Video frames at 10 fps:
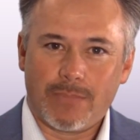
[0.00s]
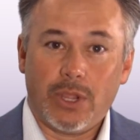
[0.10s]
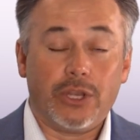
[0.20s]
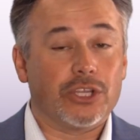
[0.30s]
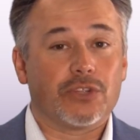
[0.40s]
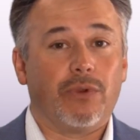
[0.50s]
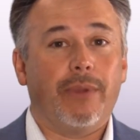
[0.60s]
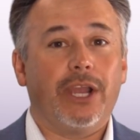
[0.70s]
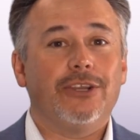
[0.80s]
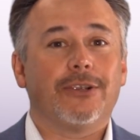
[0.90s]
Just a
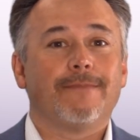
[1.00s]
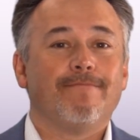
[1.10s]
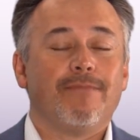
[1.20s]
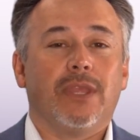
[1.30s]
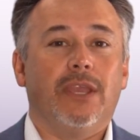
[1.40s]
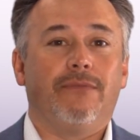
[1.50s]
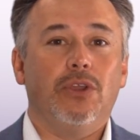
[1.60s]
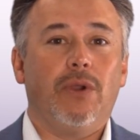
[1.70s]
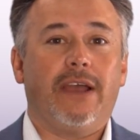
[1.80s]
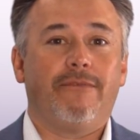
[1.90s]
reminder, if you
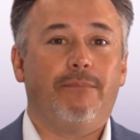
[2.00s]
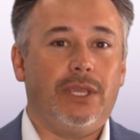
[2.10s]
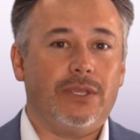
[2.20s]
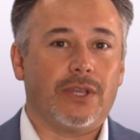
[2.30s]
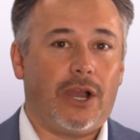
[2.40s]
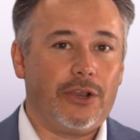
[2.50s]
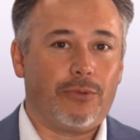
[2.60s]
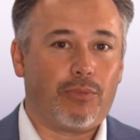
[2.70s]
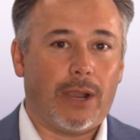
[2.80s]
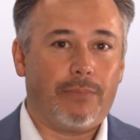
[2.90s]
have bees on your
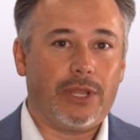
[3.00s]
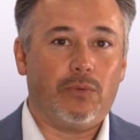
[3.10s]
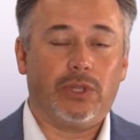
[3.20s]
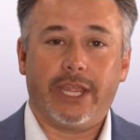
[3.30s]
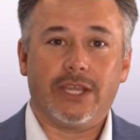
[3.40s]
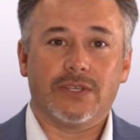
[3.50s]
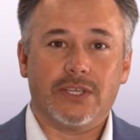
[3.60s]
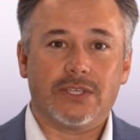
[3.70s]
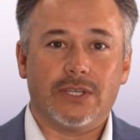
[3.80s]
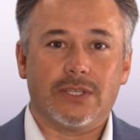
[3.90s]
property and would like
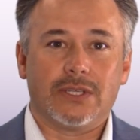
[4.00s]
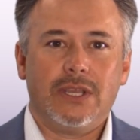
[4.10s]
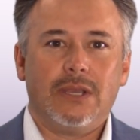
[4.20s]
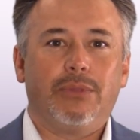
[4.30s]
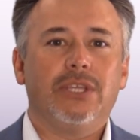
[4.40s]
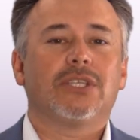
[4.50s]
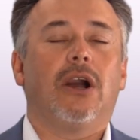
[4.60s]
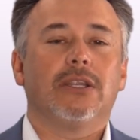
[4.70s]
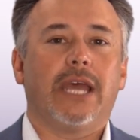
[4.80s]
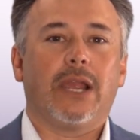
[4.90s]
assistance, please
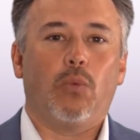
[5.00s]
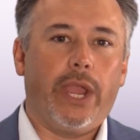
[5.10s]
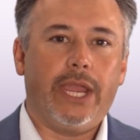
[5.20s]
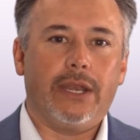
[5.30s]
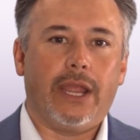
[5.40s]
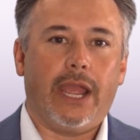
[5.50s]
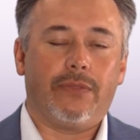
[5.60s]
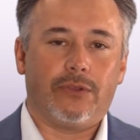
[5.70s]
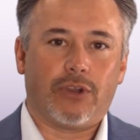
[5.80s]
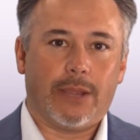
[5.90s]
contact Wayne at
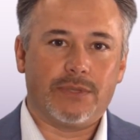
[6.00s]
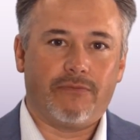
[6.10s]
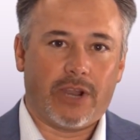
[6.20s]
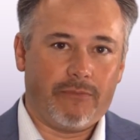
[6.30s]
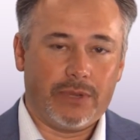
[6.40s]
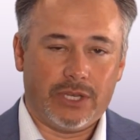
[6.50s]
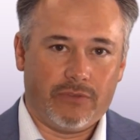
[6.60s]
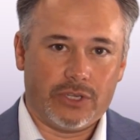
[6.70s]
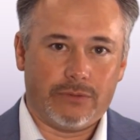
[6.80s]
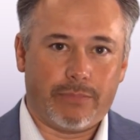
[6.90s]
the tribe's Environment
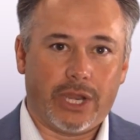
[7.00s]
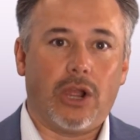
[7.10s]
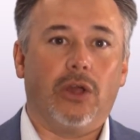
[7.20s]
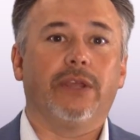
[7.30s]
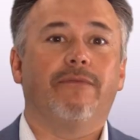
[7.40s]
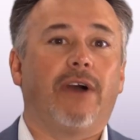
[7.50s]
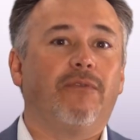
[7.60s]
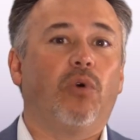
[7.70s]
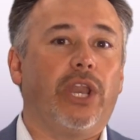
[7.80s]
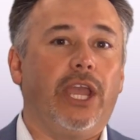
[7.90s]
Division by calling
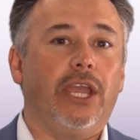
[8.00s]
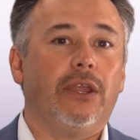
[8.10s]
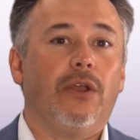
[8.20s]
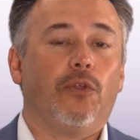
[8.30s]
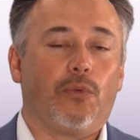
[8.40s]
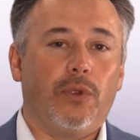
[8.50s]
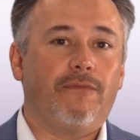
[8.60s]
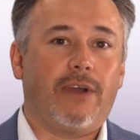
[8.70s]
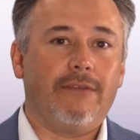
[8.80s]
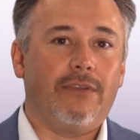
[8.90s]

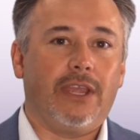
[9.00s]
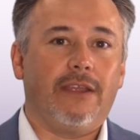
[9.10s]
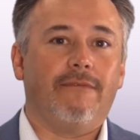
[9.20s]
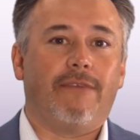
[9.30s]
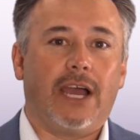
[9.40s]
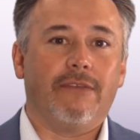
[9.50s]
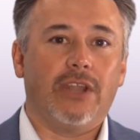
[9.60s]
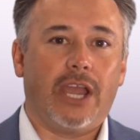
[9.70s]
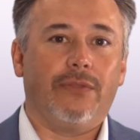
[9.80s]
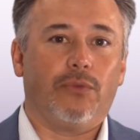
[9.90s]

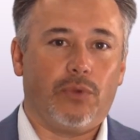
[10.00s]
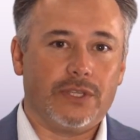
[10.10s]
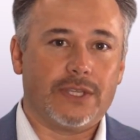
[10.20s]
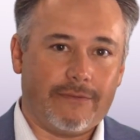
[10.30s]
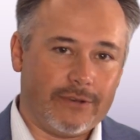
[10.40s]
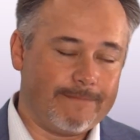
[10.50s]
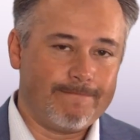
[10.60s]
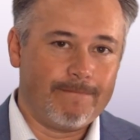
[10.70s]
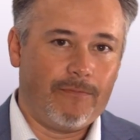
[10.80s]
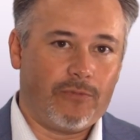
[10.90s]
518-358-5937.
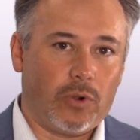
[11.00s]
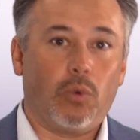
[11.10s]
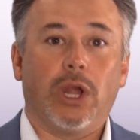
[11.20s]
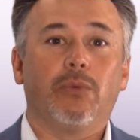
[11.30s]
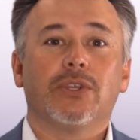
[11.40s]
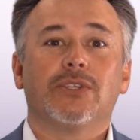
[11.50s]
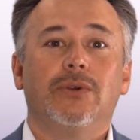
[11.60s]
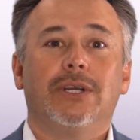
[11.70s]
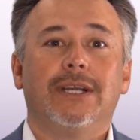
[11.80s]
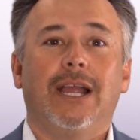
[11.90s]
For
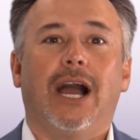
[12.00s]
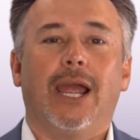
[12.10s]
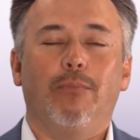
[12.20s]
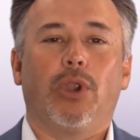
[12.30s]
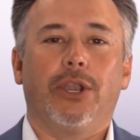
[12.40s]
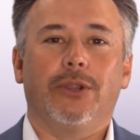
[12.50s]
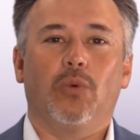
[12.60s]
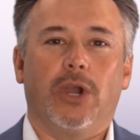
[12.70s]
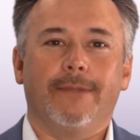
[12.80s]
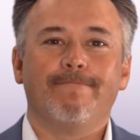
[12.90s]
Onkwariwa'shòn, I'm Brendan
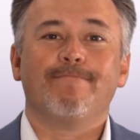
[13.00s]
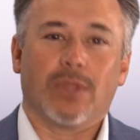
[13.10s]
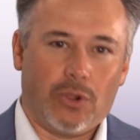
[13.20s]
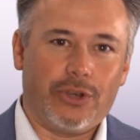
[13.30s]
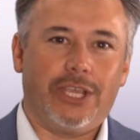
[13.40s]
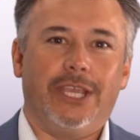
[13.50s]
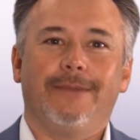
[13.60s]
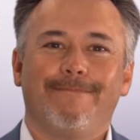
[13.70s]
White. Onigi.